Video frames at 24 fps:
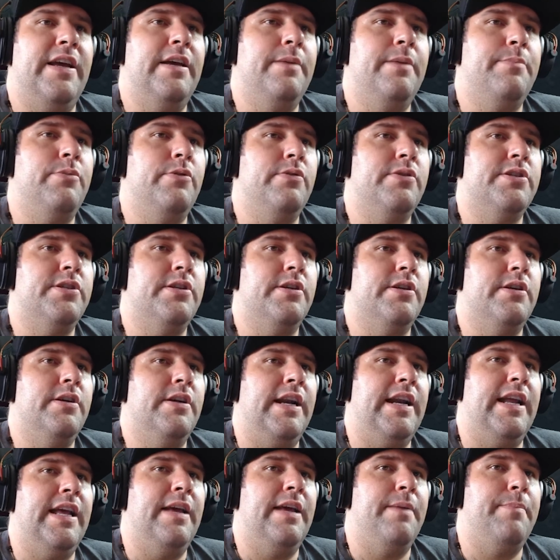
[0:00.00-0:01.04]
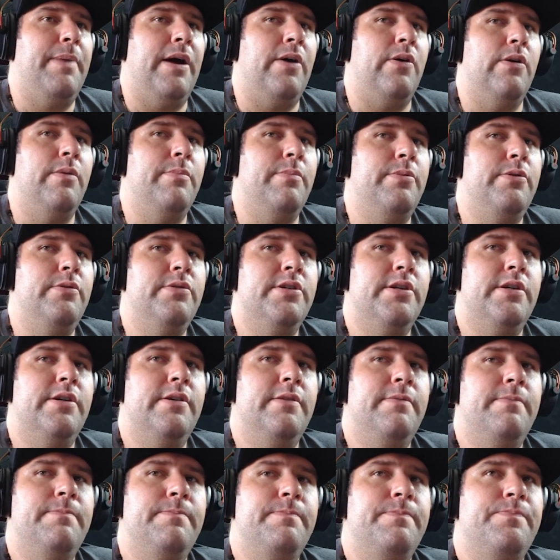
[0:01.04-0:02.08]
hit booster and I hit power booster,